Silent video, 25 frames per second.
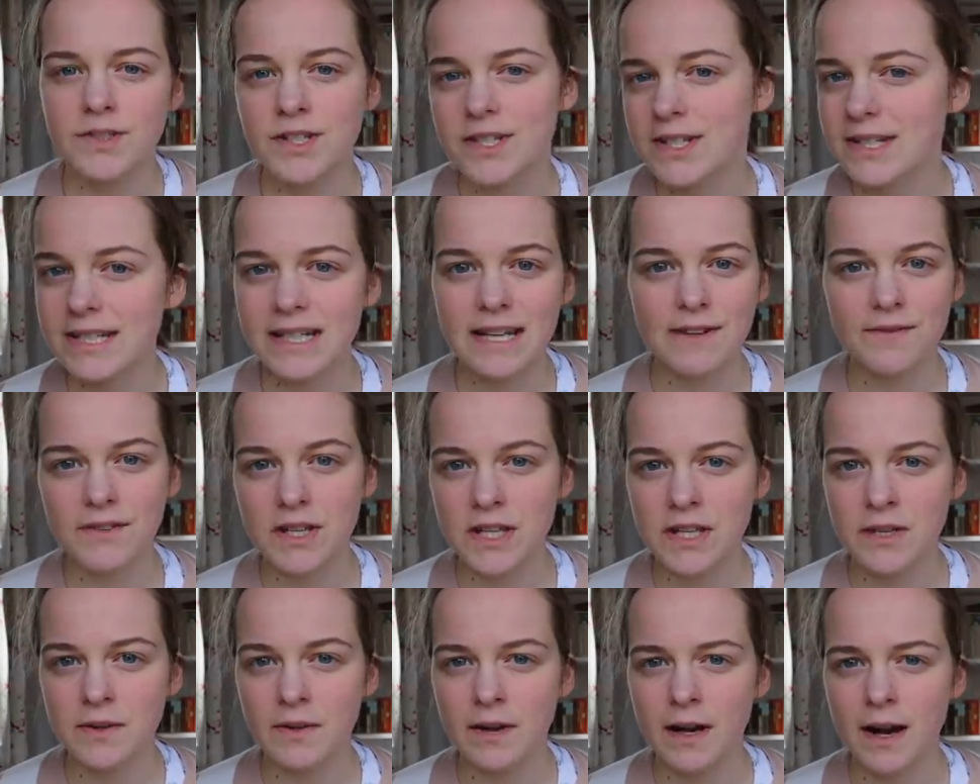Just to give
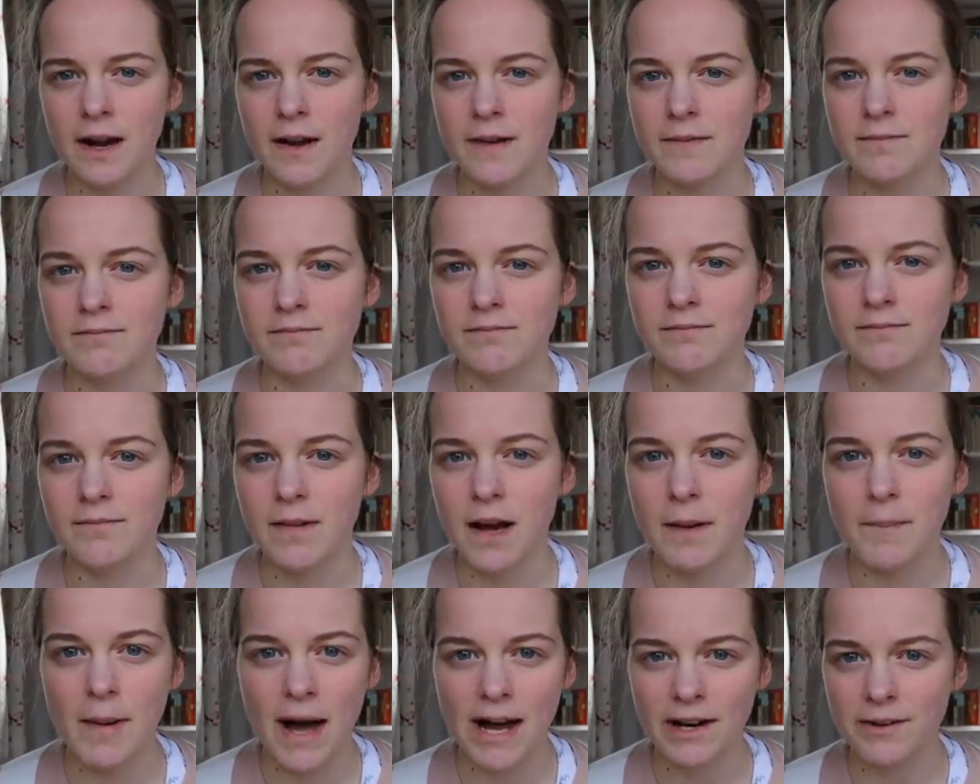you
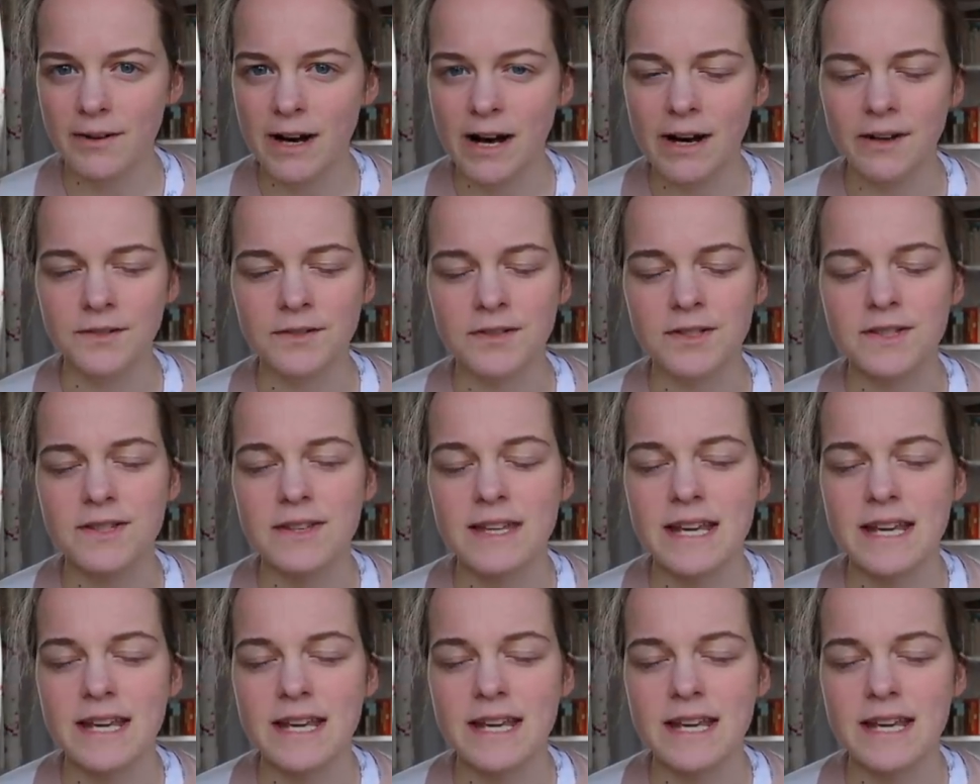a background,